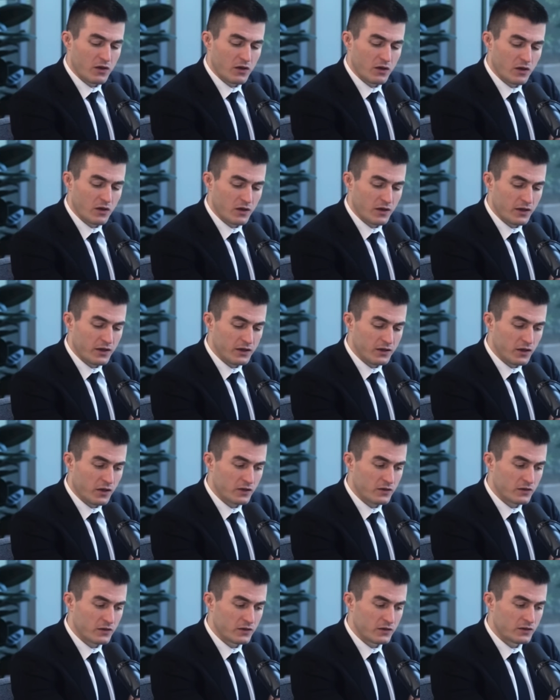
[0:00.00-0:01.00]
and
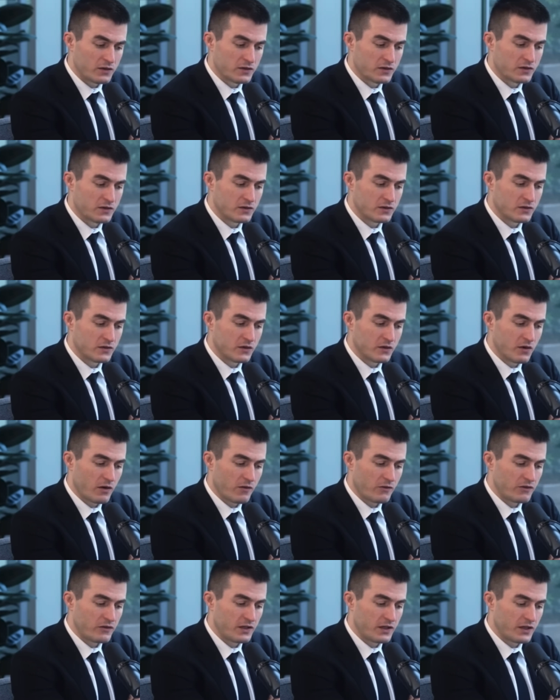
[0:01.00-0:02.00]
others,
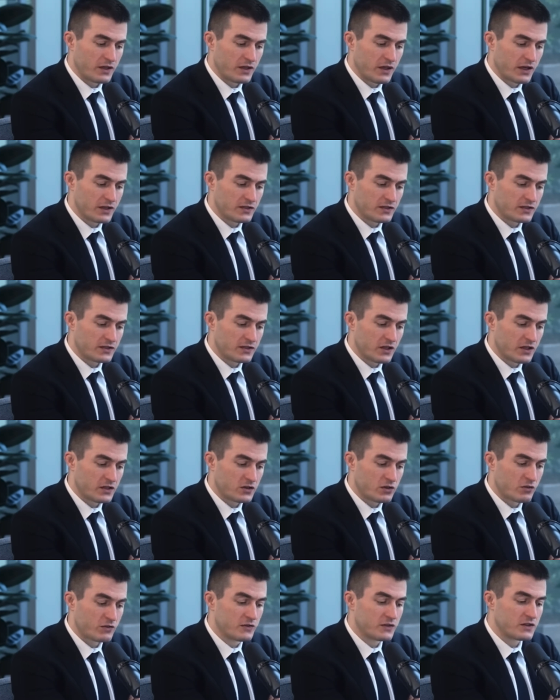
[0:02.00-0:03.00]
of the
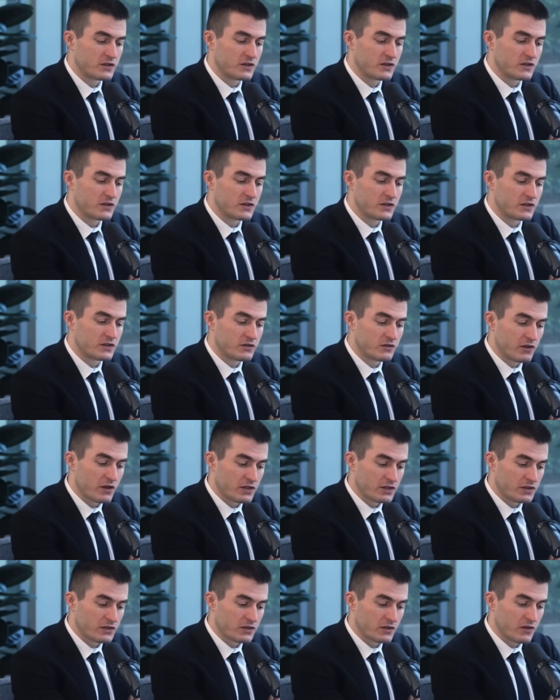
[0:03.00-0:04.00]
existential, of the serious
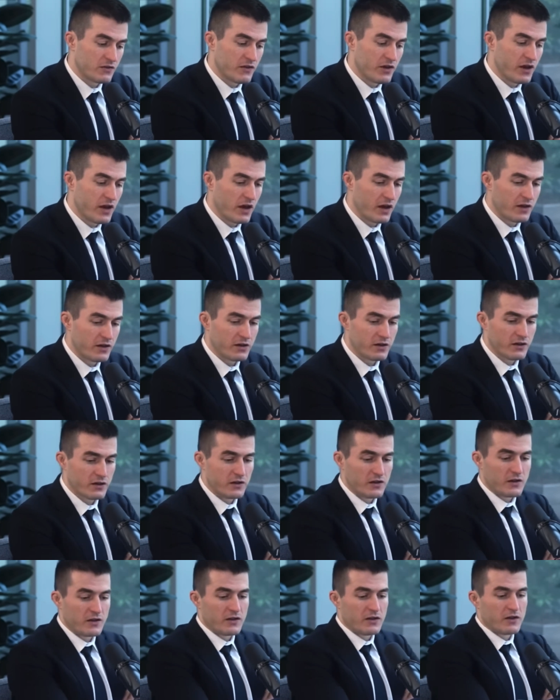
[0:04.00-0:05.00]
threats of AI
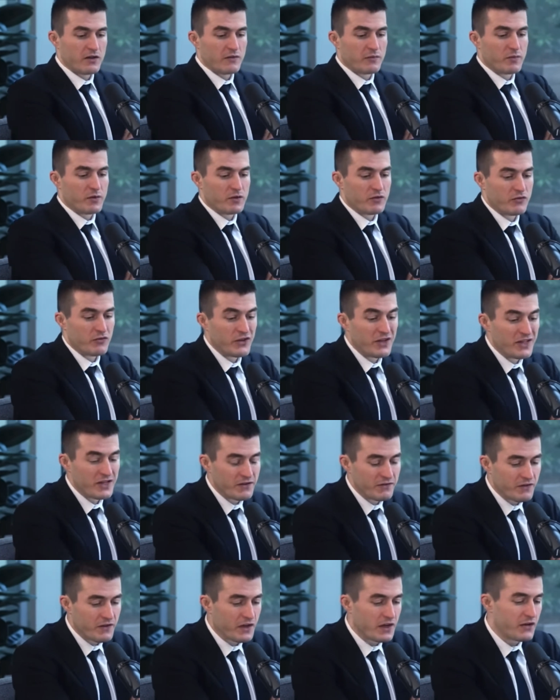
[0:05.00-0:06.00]
that have been
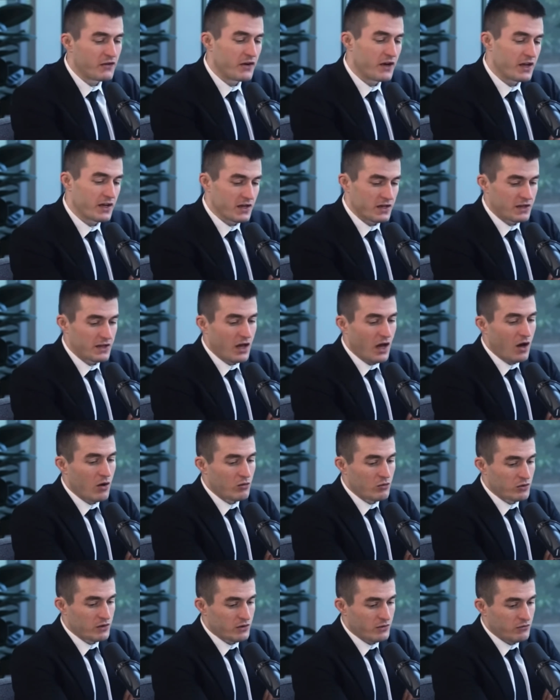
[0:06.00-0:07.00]
reinvigorated now
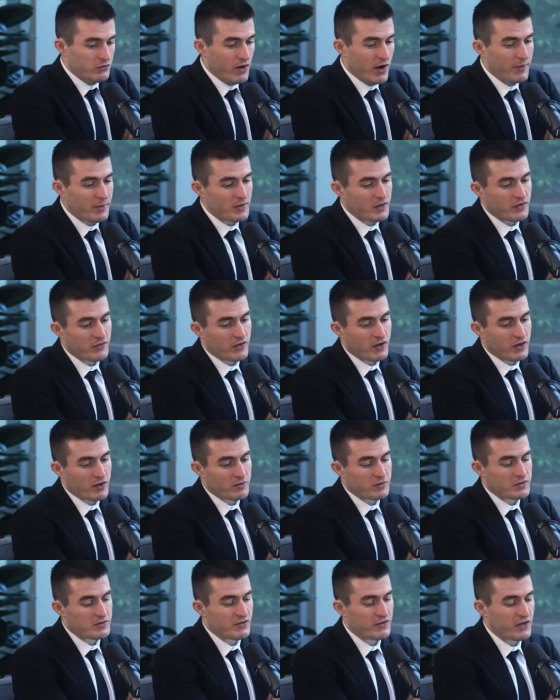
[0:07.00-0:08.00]
with the rapid
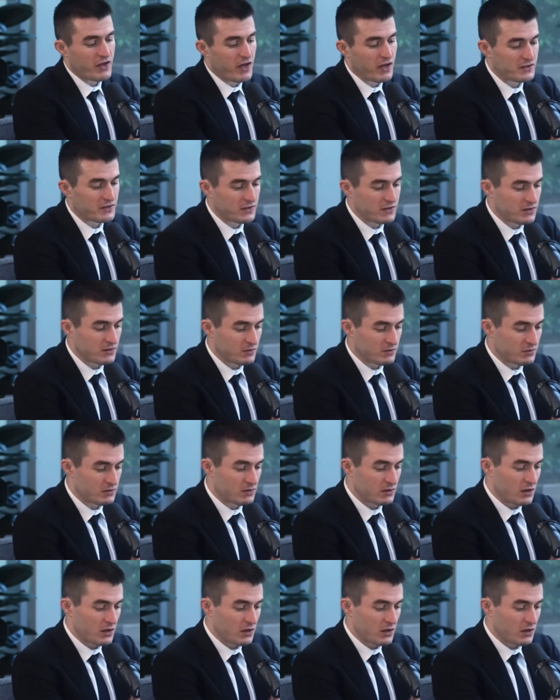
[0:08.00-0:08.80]
developments of AI systems.